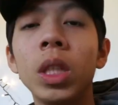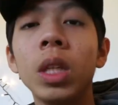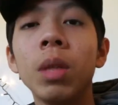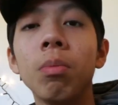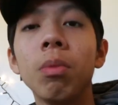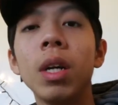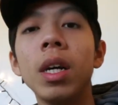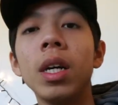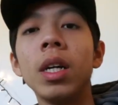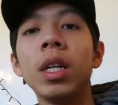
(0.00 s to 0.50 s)

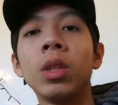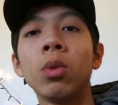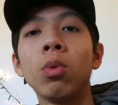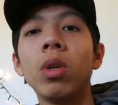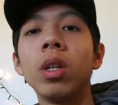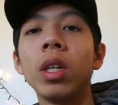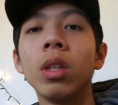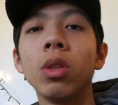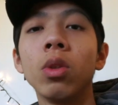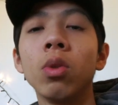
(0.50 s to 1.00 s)
up guys,
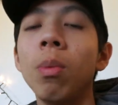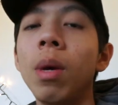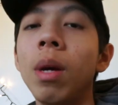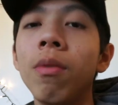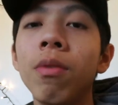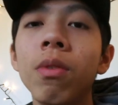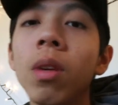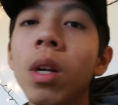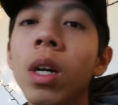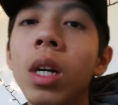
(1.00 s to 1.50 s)
welcome to my
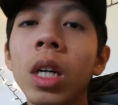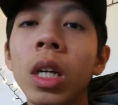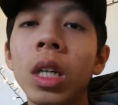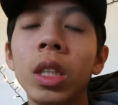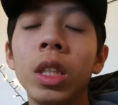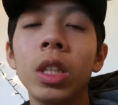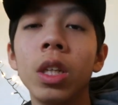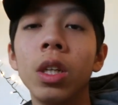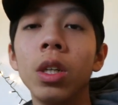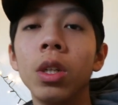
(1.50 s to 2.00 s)
vlog.
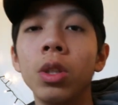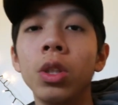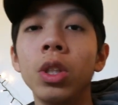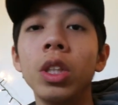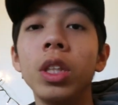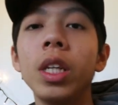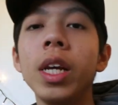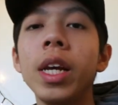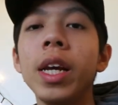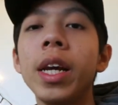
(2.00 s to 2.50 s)
So
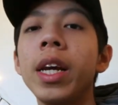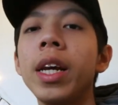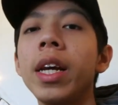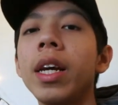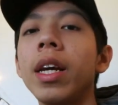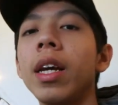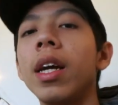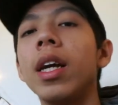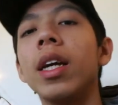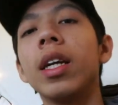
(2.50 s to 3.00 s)

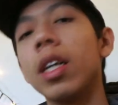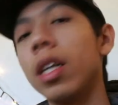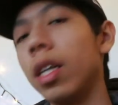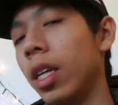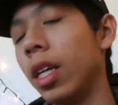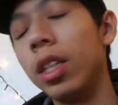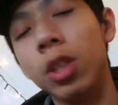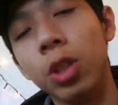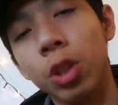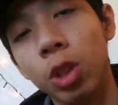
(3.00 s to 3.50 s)
today I gotta
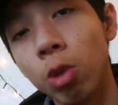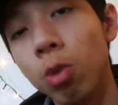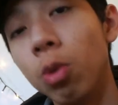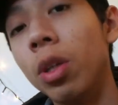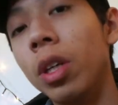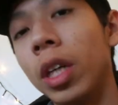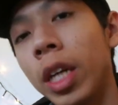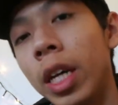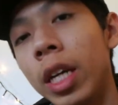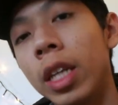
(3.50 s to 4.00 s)
head to
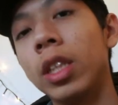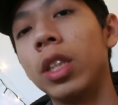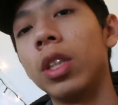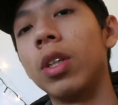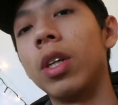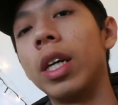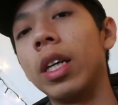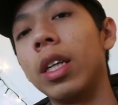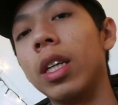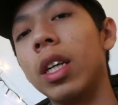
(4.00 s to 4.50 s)
school again,
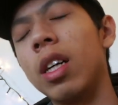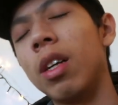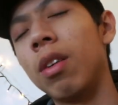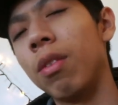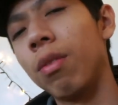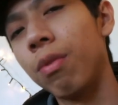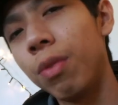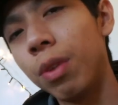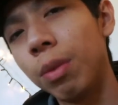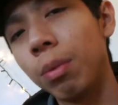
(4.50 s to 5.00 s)
so I
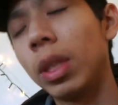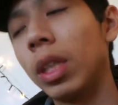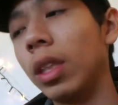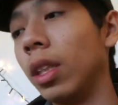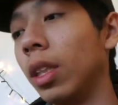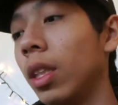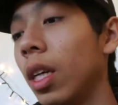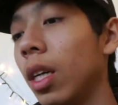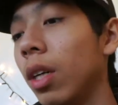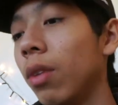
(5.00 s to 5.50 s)
gotta film some
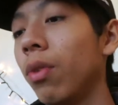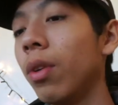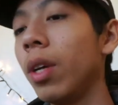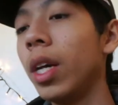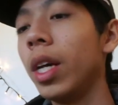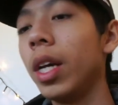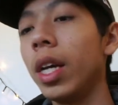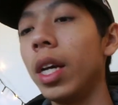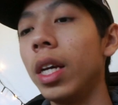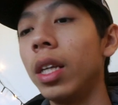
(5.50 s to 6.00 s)
stuff.
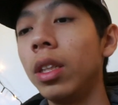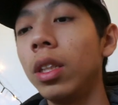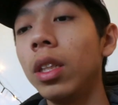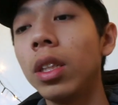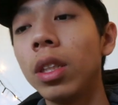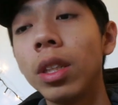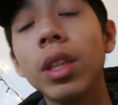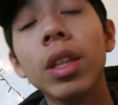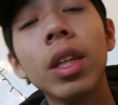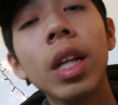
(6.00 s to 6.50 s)
And
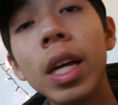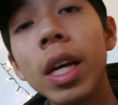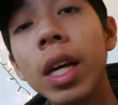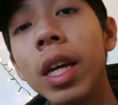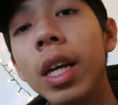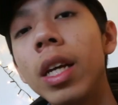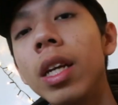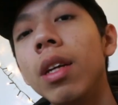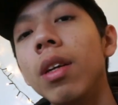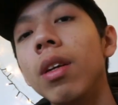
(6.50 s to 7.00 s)

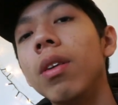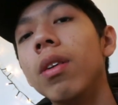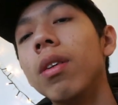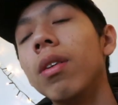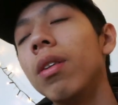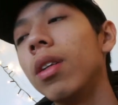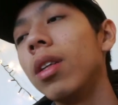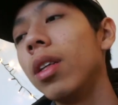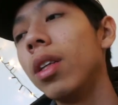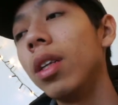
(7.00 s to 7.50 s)
yesterday
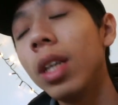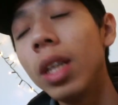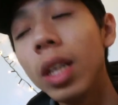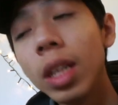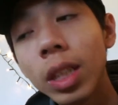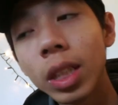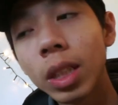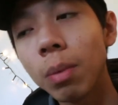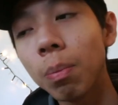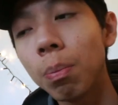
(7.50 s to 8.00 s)

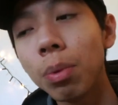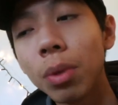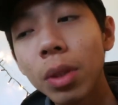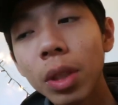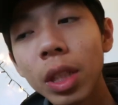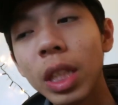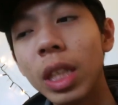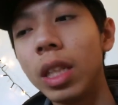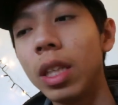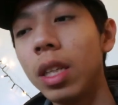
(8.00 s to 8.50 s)
it's
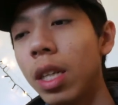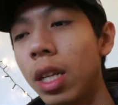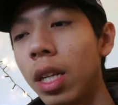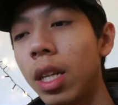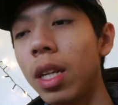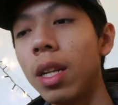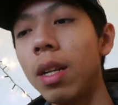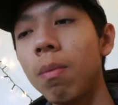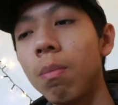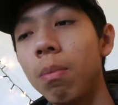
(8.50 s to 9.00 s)
pretty
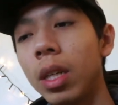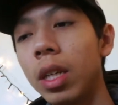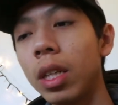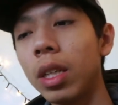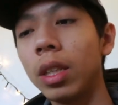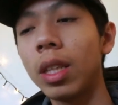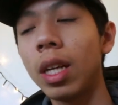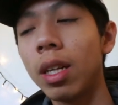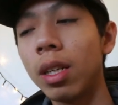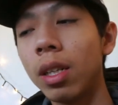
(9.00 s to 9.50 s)
good
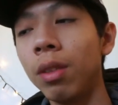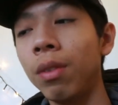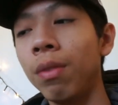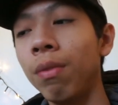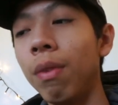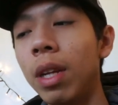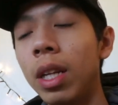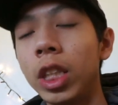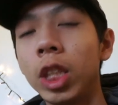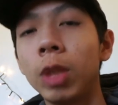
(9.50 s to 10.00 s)
because I already
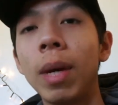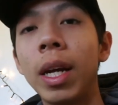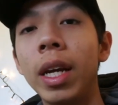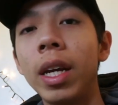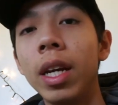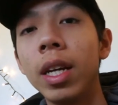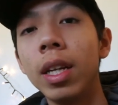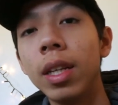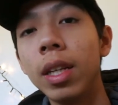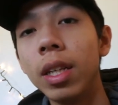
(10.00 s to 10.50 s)
finished my
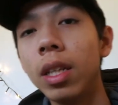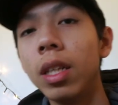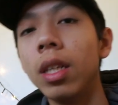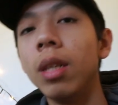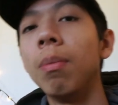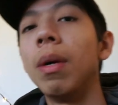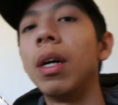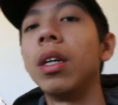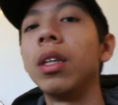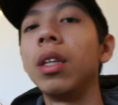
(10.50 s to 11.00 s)
edit
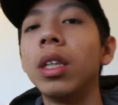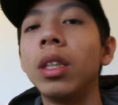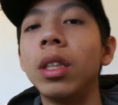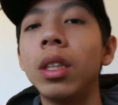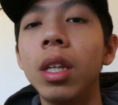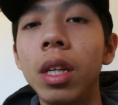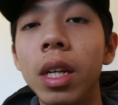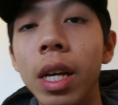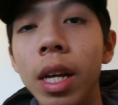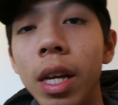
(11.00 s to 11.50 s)
about
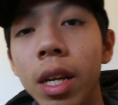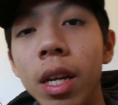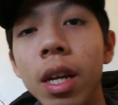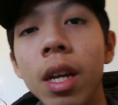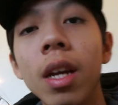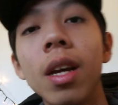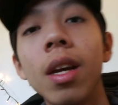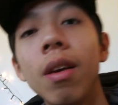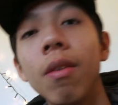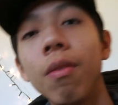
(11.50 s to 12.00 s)
yesterday
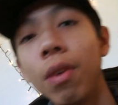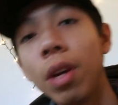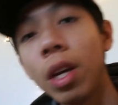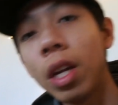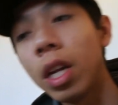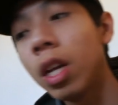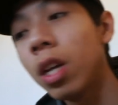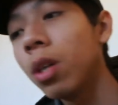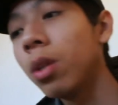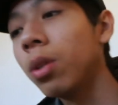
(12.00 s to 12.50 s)

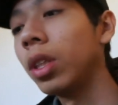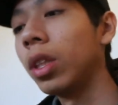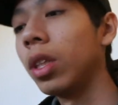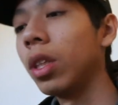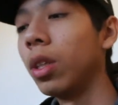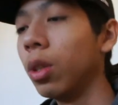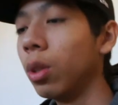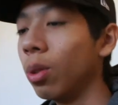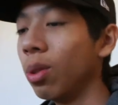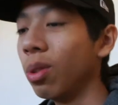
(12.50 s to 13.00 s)
video,
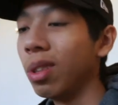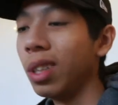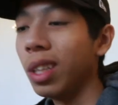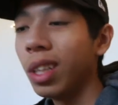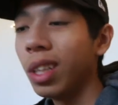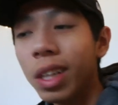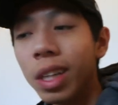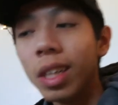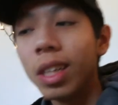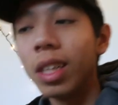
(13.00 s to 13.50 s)
so
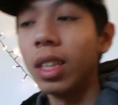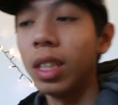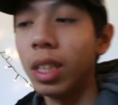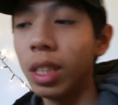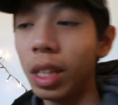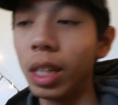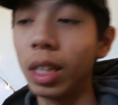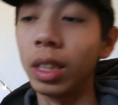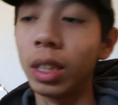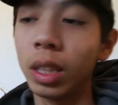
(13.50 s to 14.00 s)
it
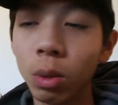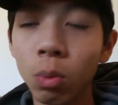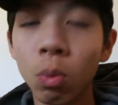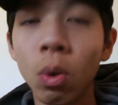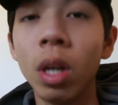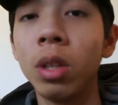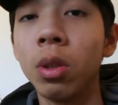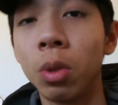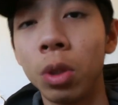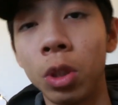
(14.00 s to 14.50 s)
takes
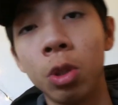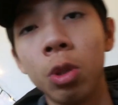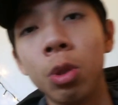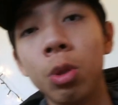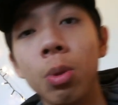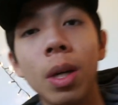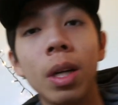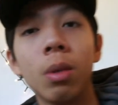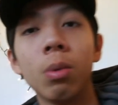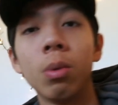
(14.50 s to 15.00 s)
1 or
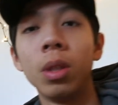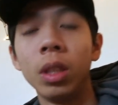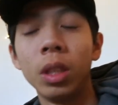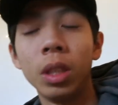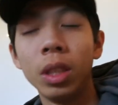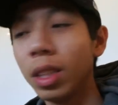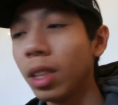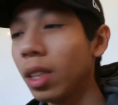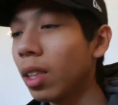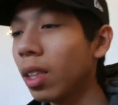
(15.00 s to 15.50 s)
2
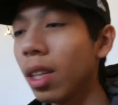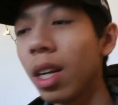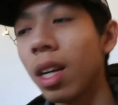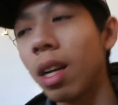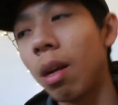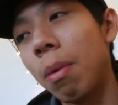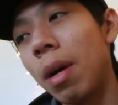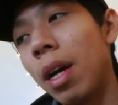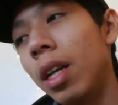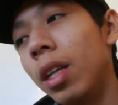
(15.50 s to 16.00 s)
hours. It's not
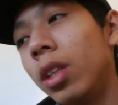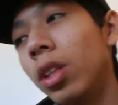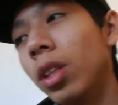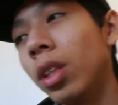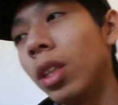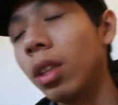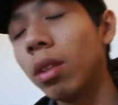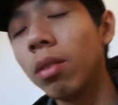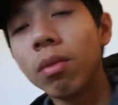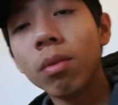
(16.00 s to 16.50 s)
that bad,
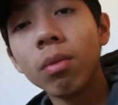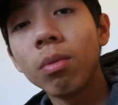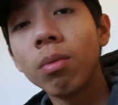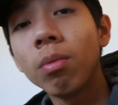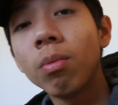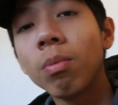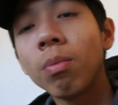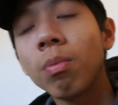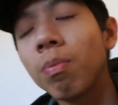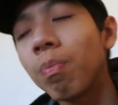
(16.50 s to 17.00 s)
just
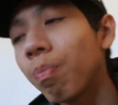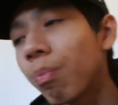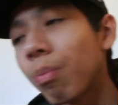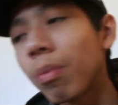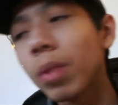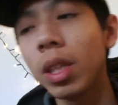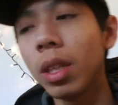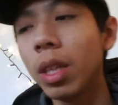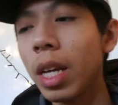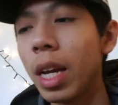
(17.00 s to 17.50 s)

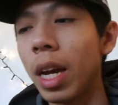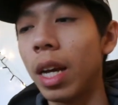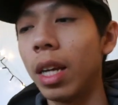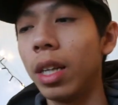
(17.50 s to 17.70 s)
yeah,